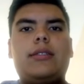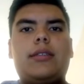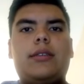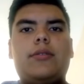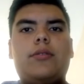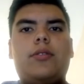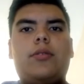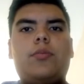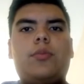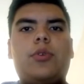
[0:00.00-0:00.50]
to
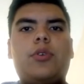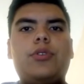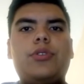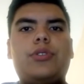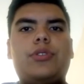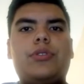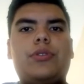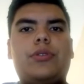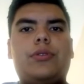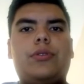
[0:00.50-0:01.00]
connect the
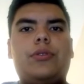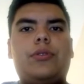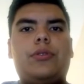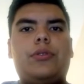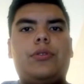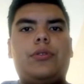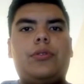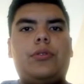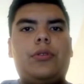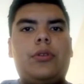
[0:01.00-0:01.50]
number
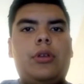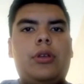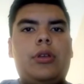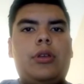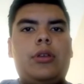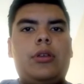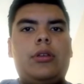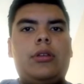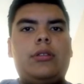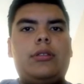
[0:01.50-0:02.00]

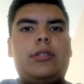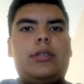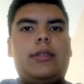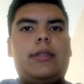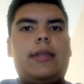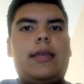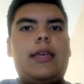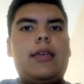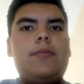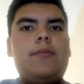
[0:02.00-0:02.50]
to
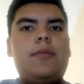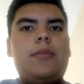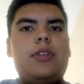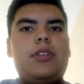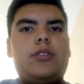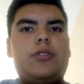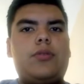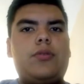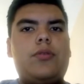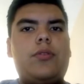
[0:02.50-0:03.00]
the
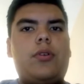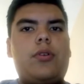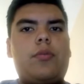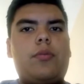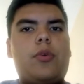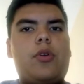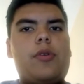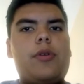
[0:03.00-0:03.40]
name.